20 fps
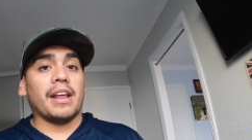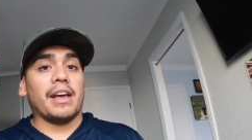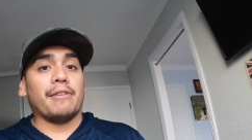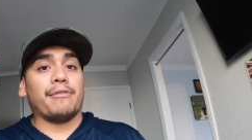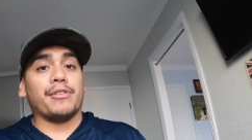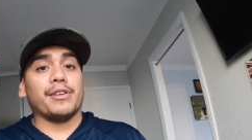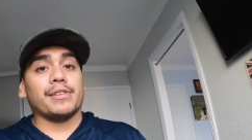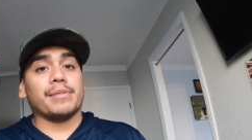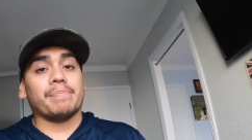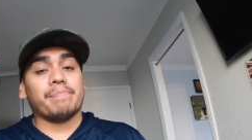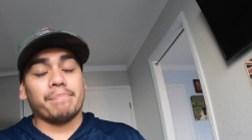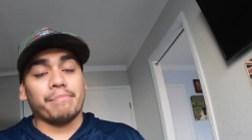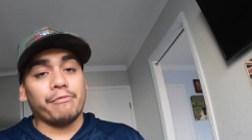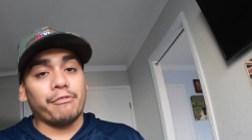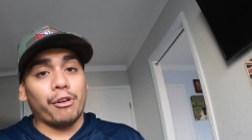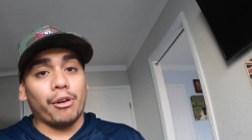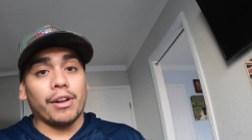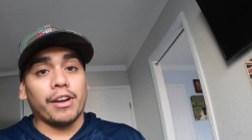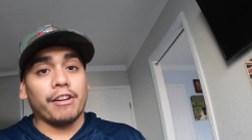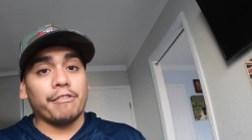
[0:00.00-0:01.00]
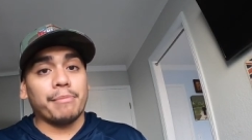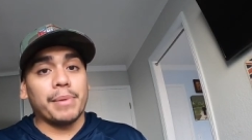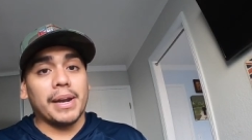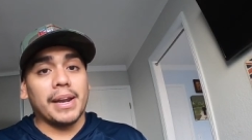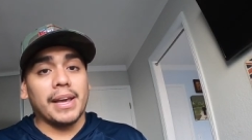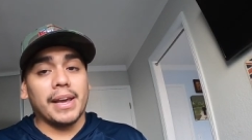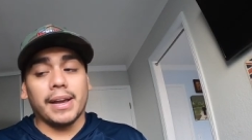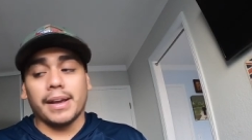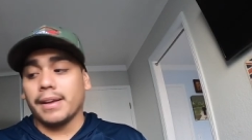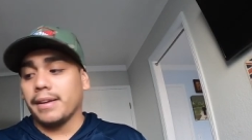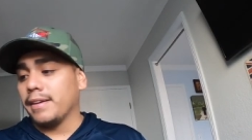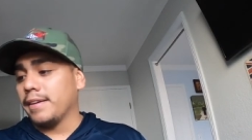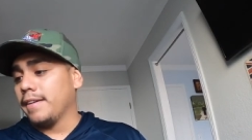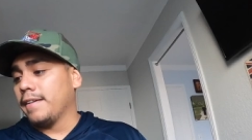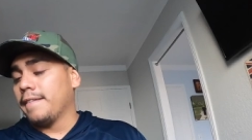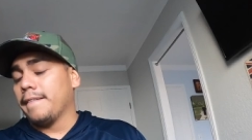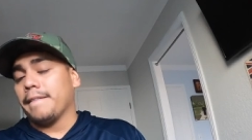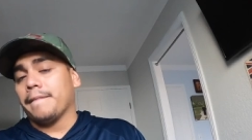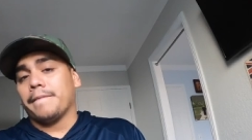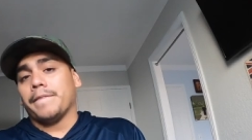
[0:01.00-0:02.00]
knife is falling off my leg.
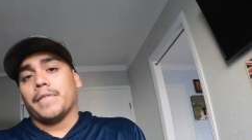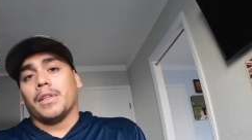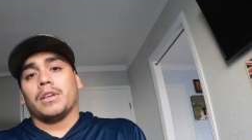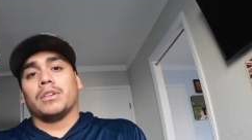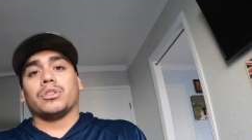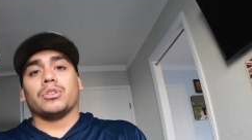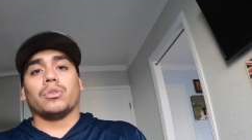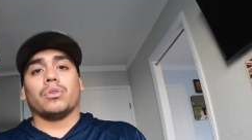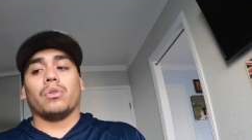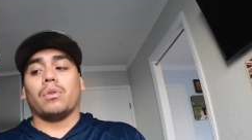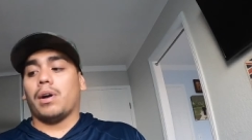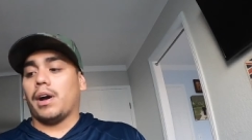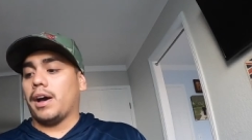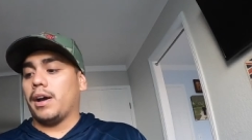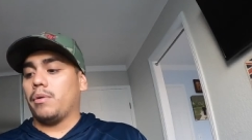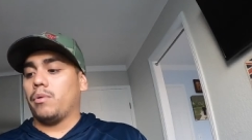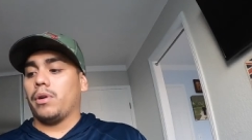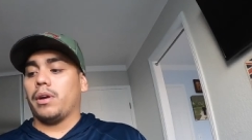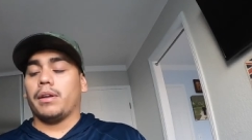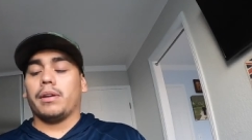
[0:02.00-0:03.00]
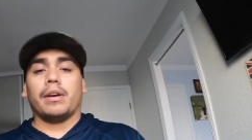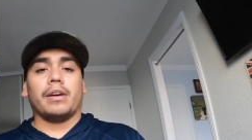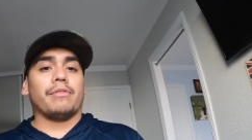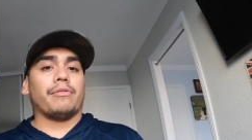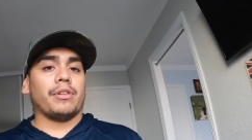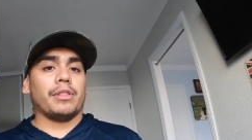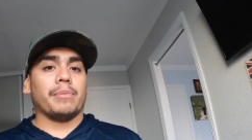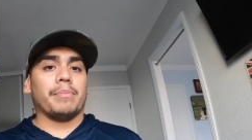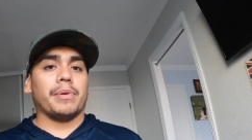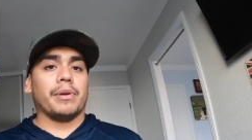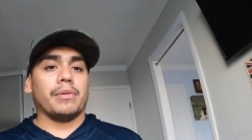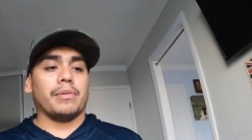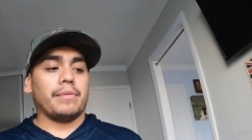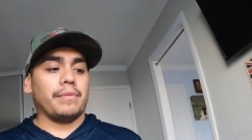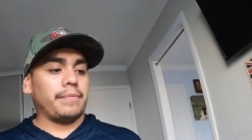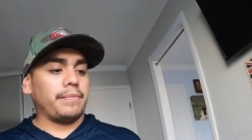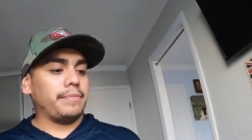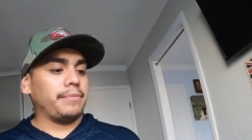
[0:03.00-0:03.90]
So I wear a knife on the belt.